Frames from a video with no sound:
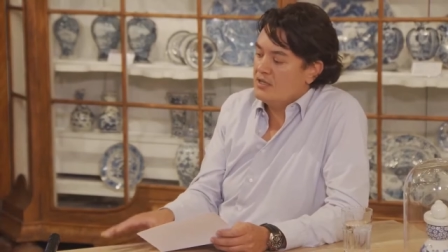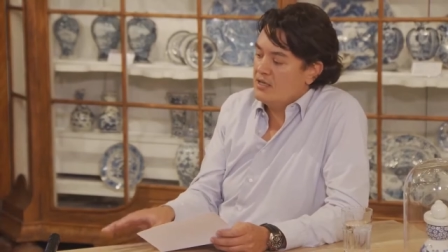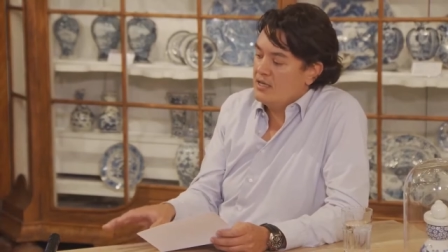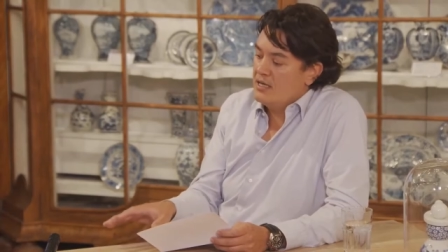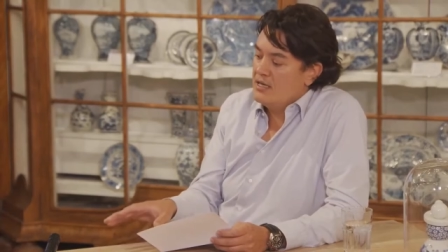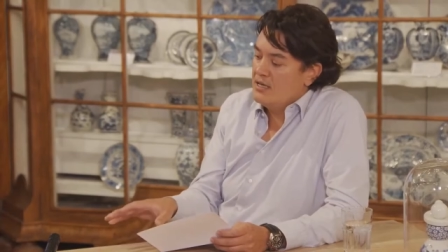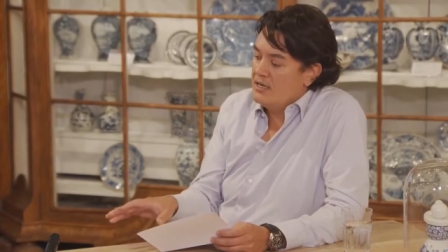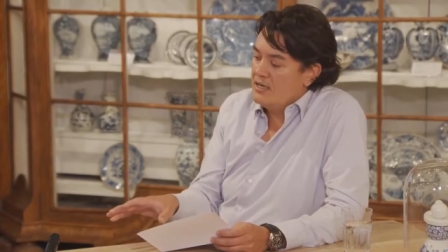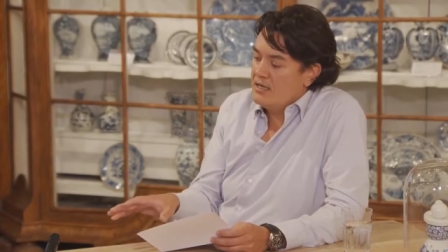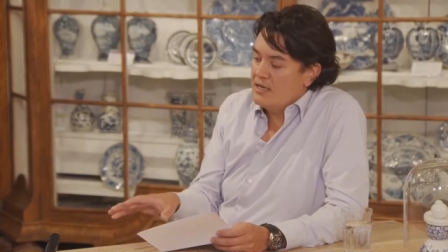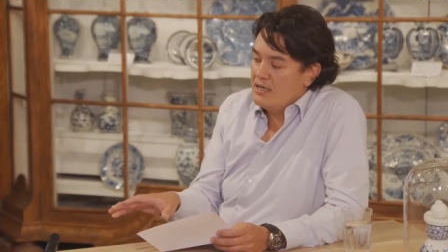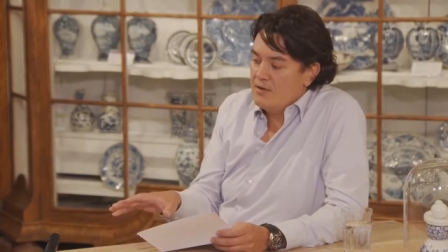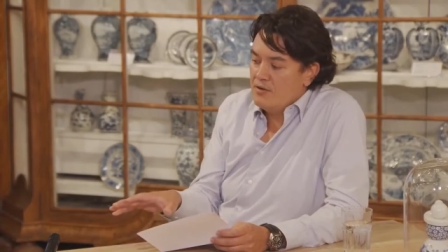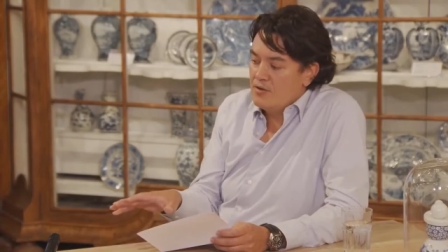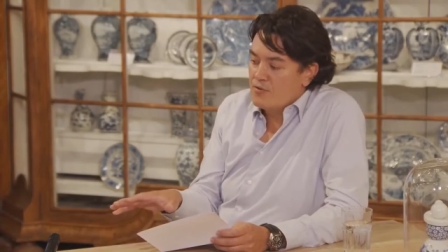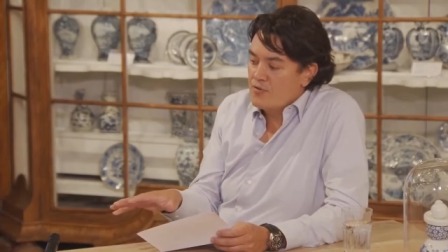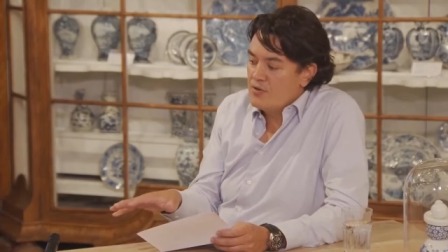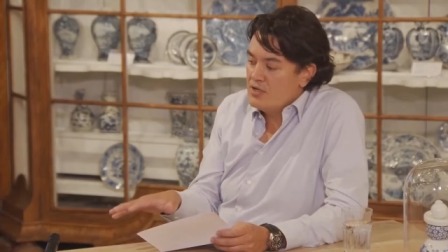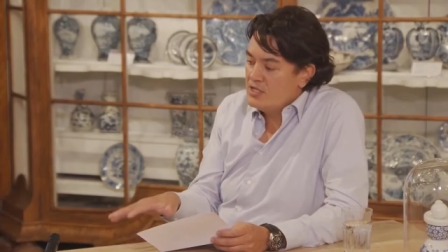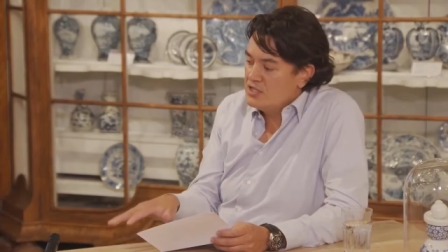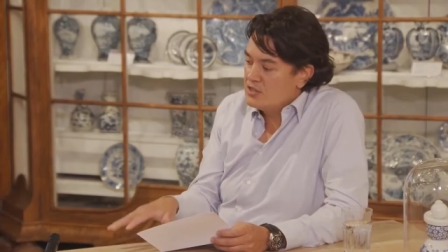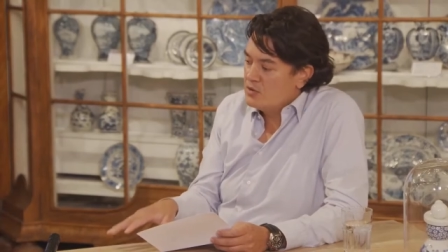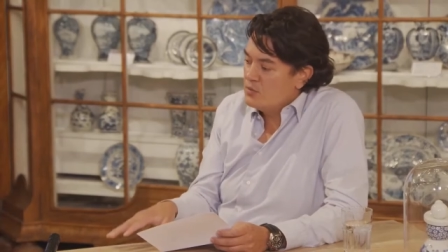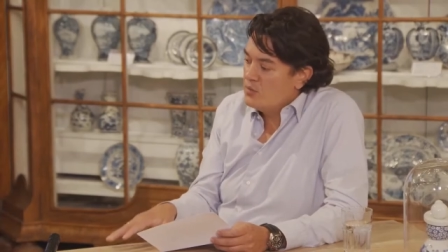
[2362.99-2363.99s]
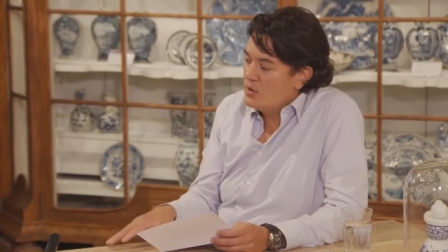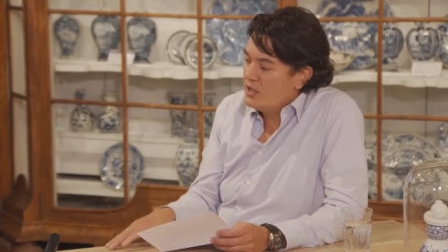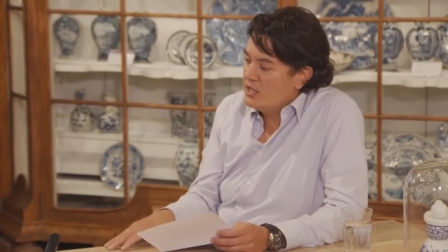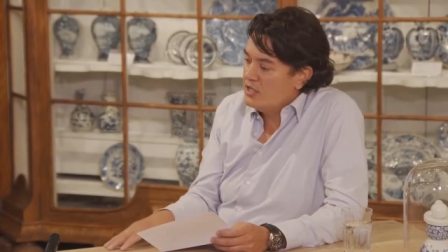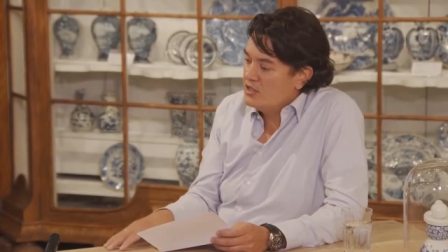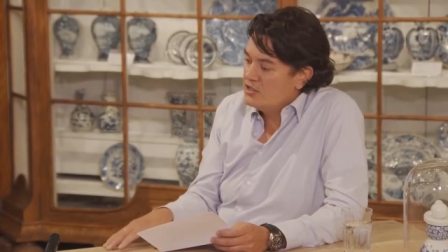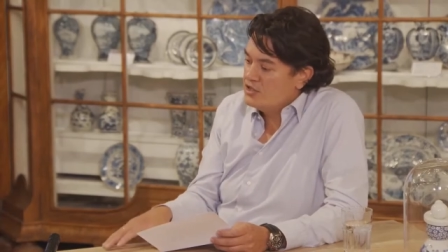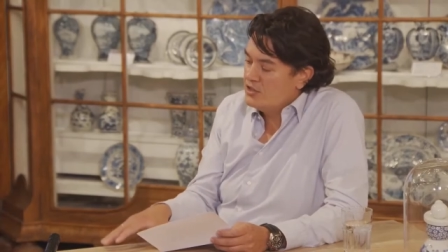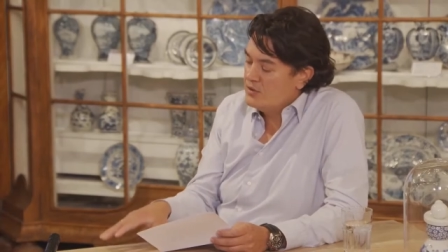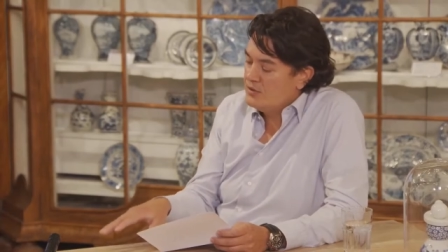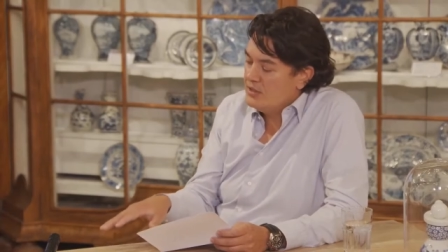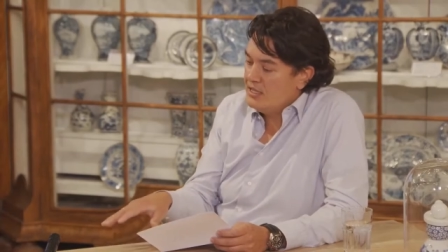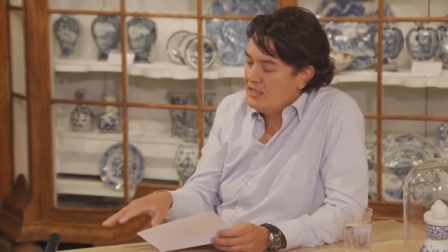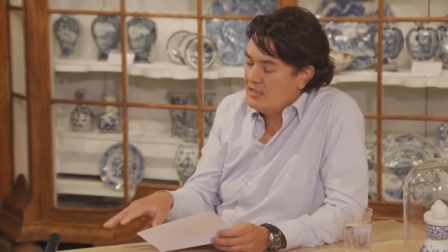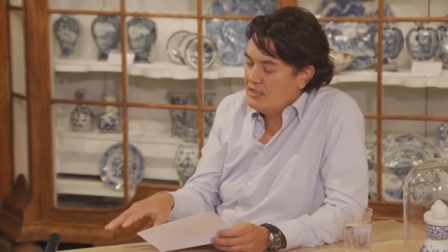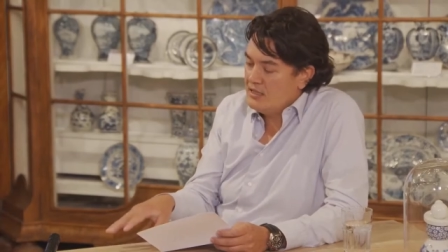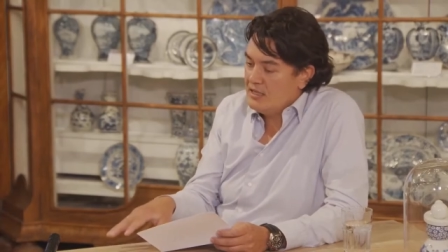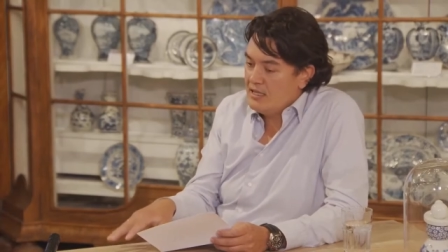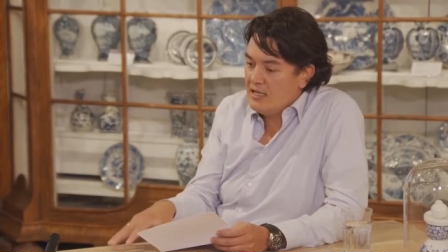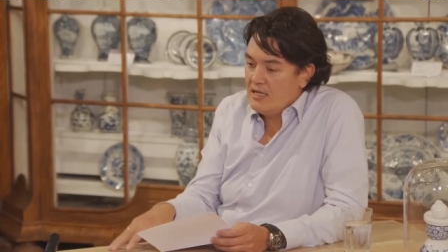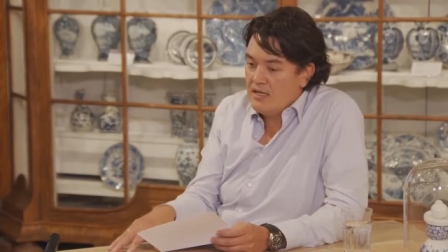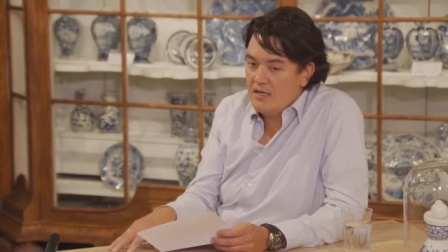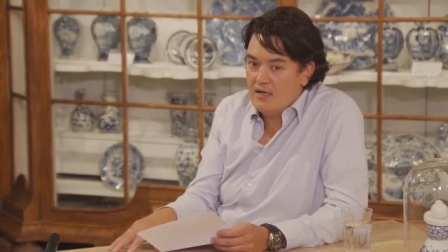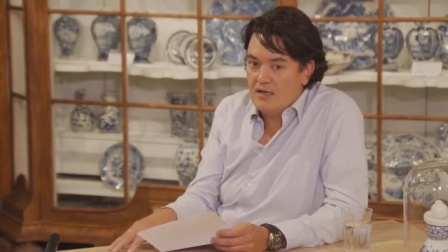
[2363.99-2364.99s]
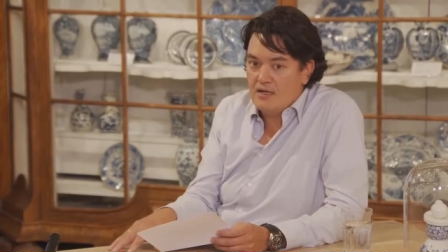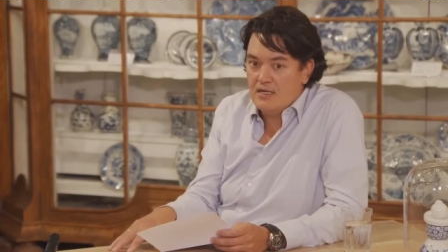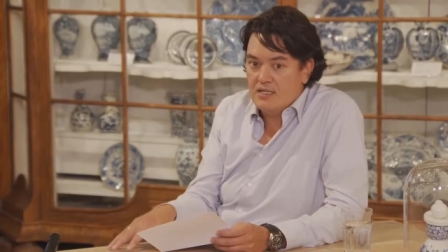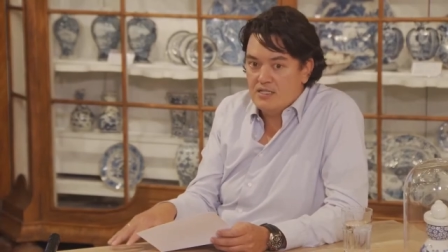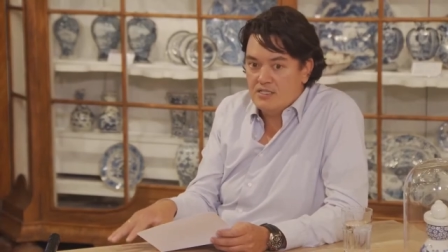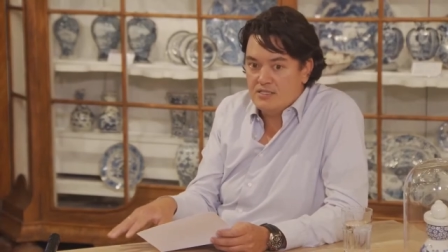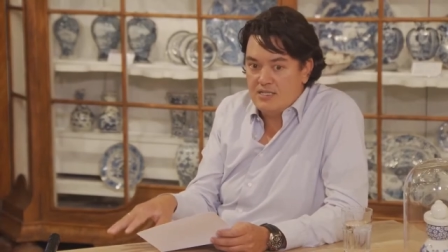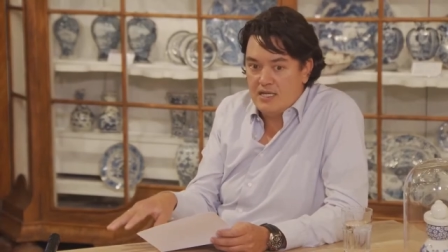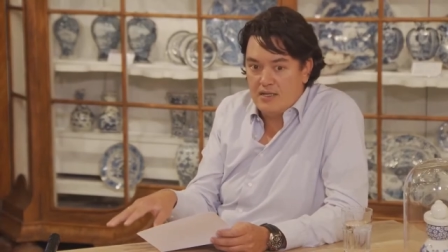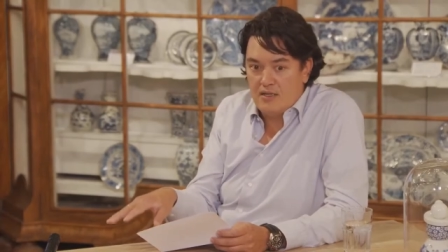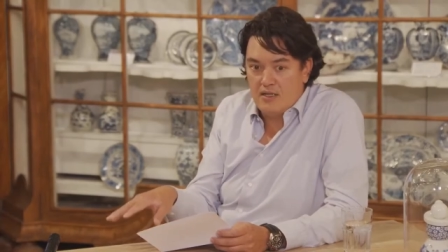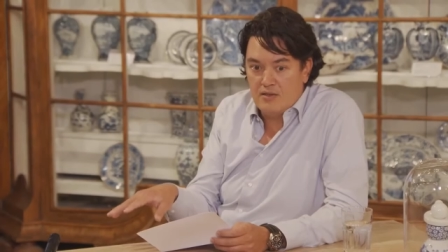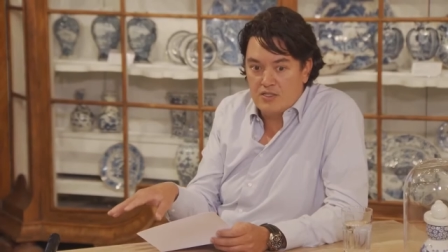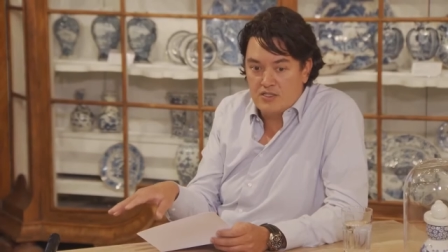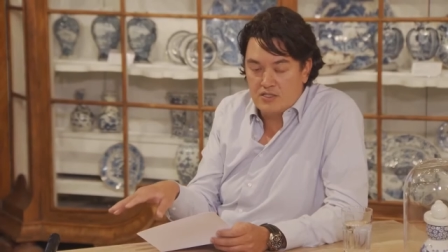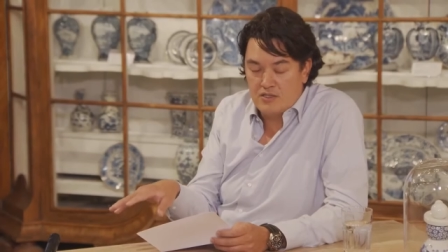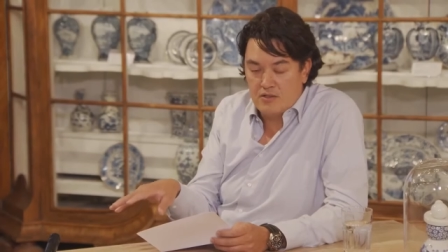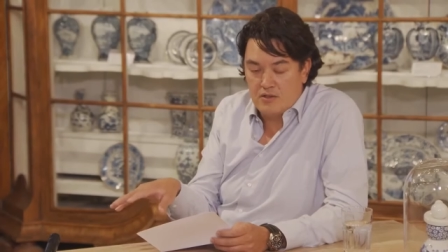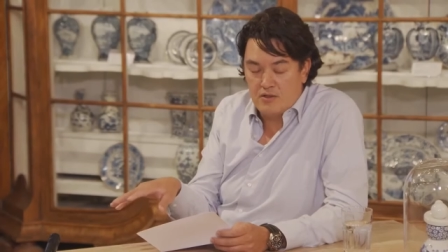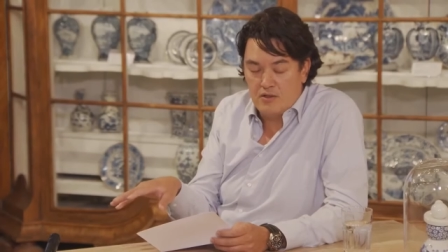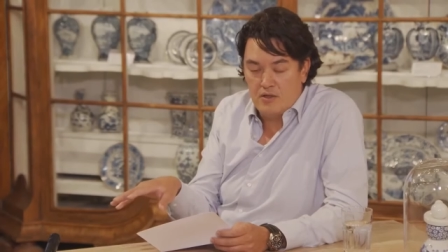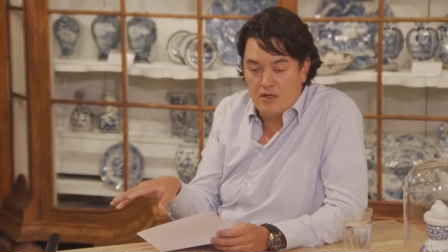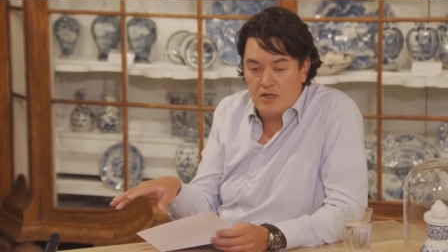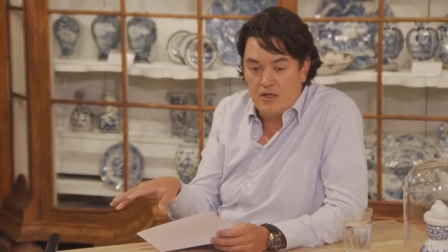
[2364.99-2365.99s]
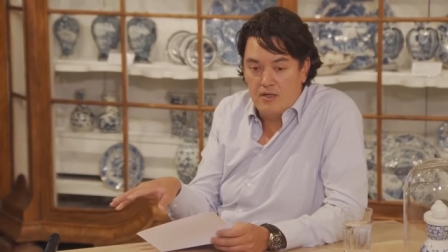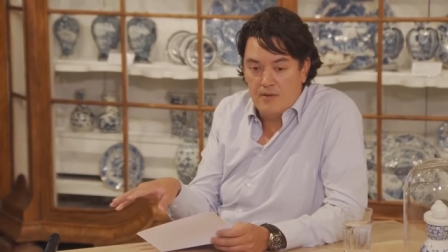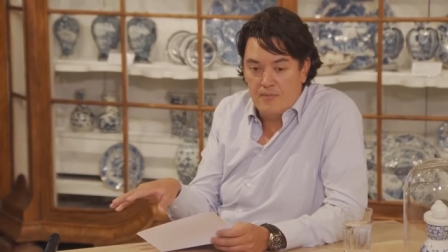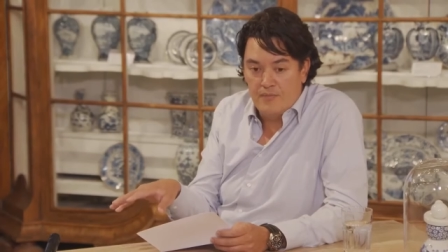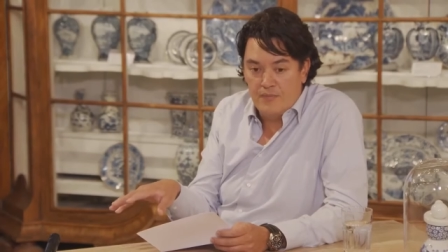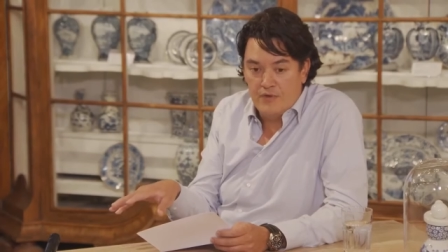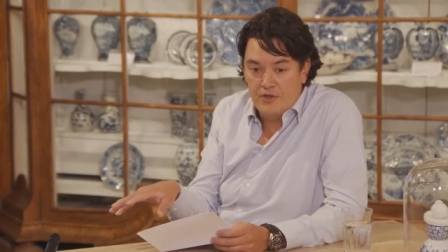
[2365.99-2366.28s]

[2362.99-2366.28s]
Uh, and the reason why you should eat it here is that it's um,